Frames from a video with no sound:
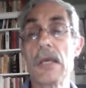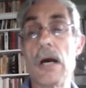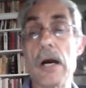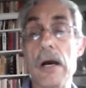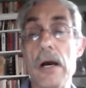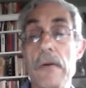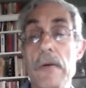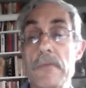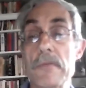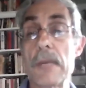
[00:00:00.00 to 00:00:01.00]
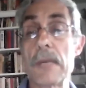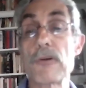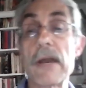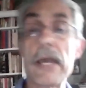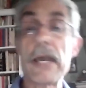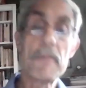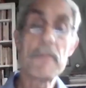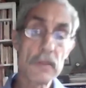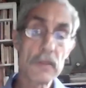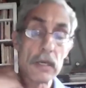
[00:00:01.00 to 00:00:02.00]
Uh, Kim Gray,
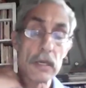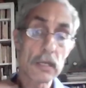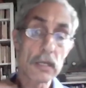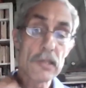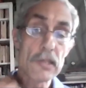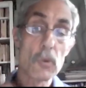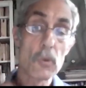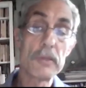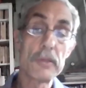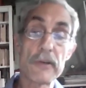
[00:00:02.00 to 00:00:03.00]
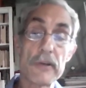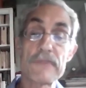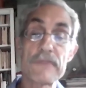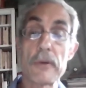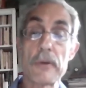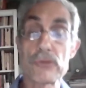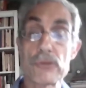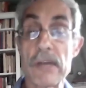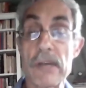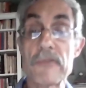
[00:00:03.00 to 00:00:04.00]
the uh, councilwoman, very influential,
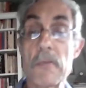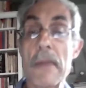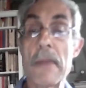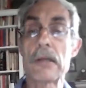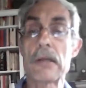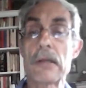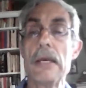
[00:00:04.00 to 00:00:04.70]
running for mayor,